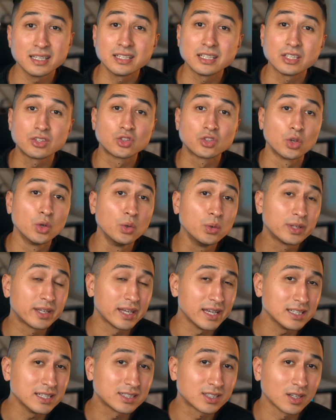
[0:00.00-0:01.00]
the two
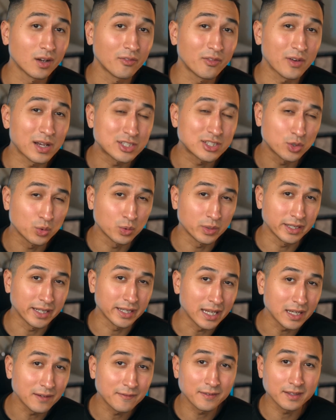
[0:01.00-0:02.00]
key softwares you will
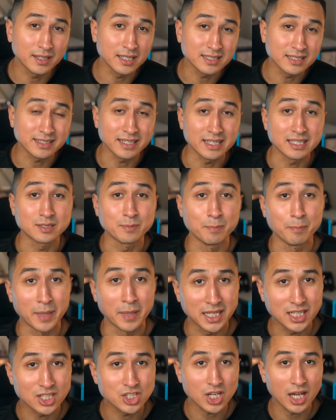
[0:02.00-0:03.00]
need for this is
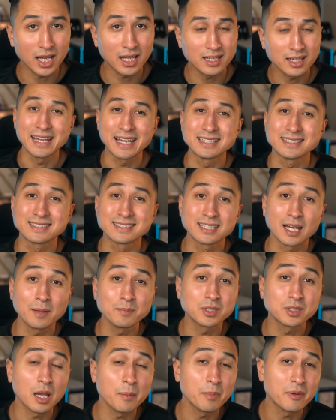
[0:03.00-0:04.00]
ManyChat and
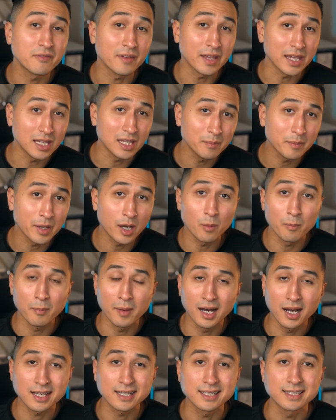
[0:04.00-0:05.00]
some type of email
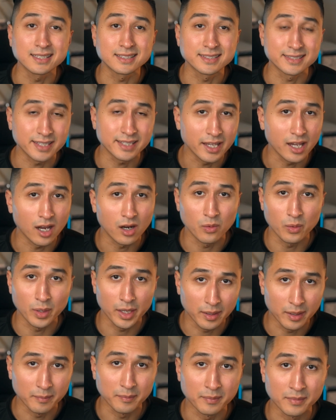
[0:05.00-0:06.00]
marketing
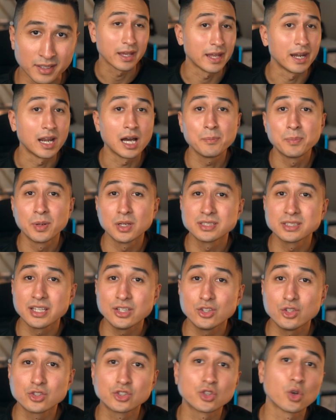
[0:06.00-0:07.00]
CRM. And I
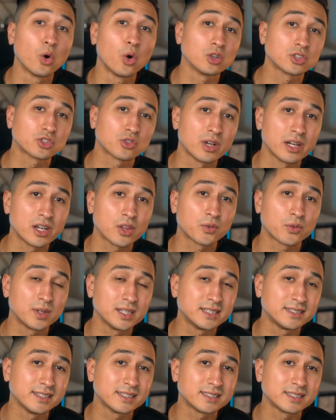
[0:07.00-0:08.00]
personally use Course Creator
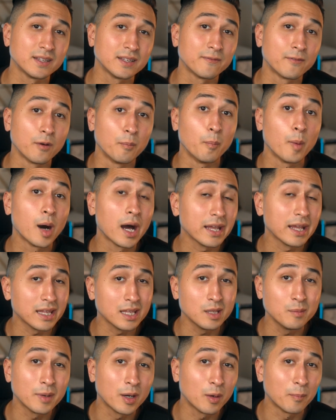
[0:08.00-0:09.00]
360 for my
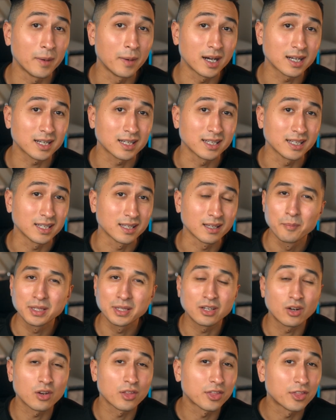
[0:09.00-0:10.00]
email marketing,
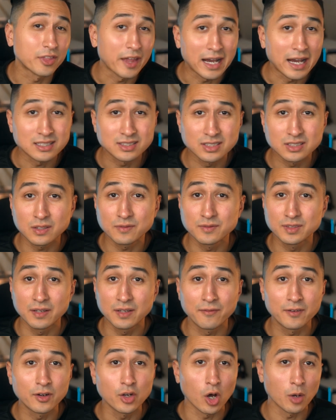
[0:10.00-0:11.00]
but there are thousands of
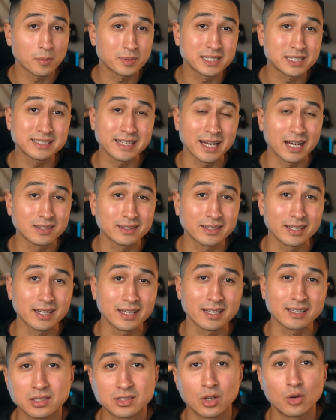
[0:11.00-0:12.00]
different options out
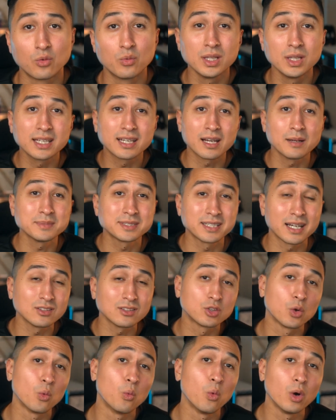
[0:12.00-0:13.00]
there. So it really comes
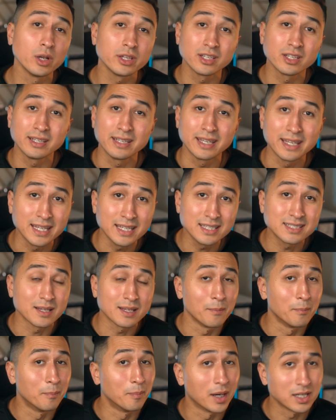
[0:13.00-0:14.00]
down to what your needs
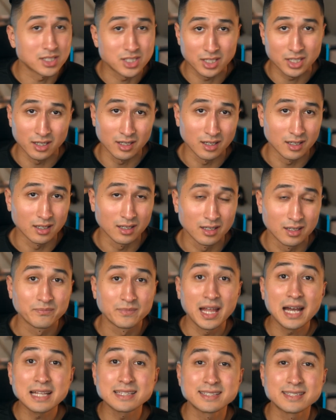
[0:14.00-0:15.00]
and budget are.
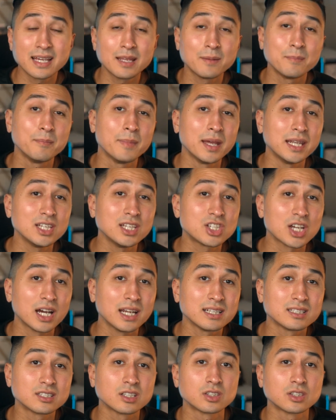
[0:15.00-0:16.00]
That said,
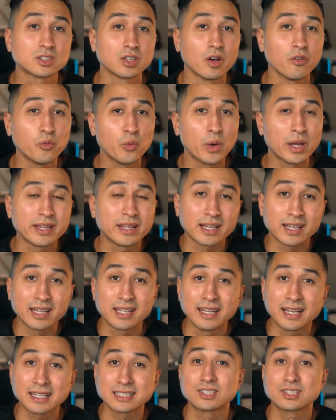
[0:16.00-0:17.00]
ManyChat is a software that
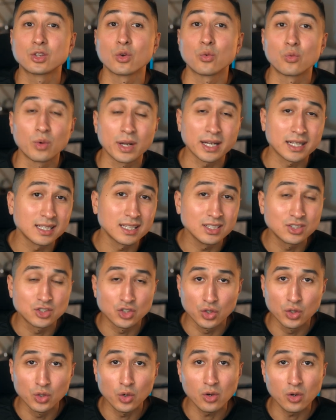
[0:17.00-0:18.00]
connects directly
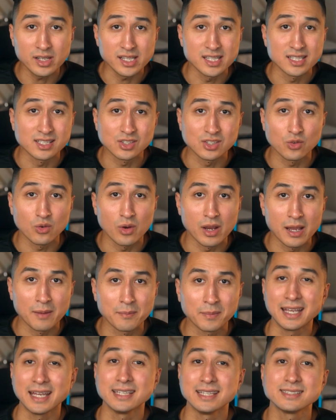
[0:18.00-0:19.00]
to your
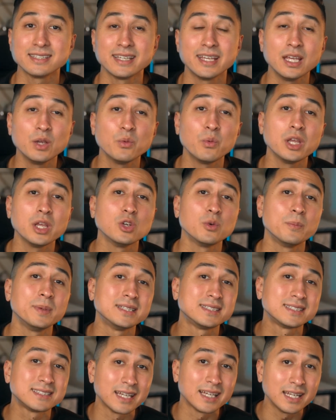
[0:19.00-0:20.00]
Instagram, and it's here where you'll be
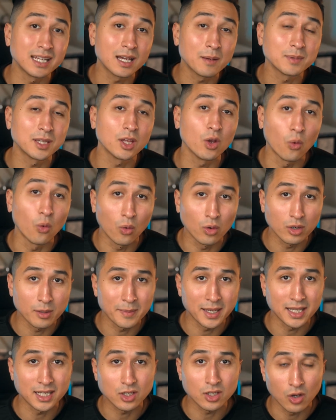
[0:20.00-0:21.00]
setting up the
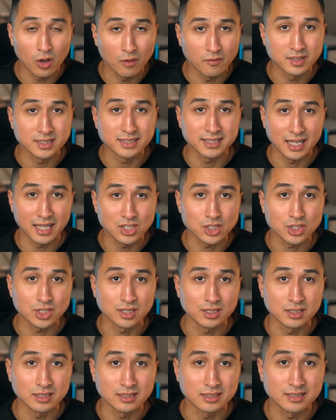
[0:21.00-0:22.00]
automated
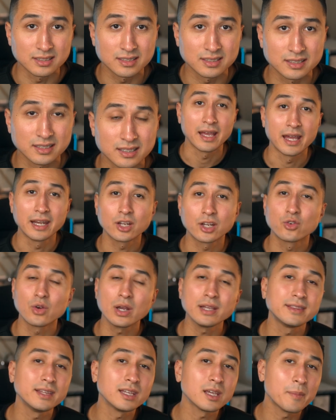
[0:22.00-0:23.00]
conversations. And a
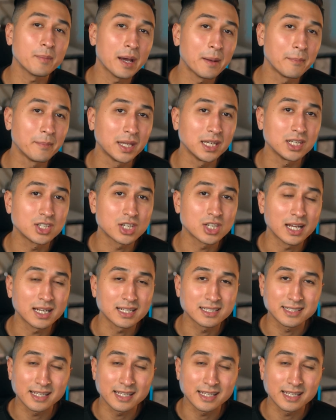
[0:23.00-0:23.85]
great thing about ManyChat is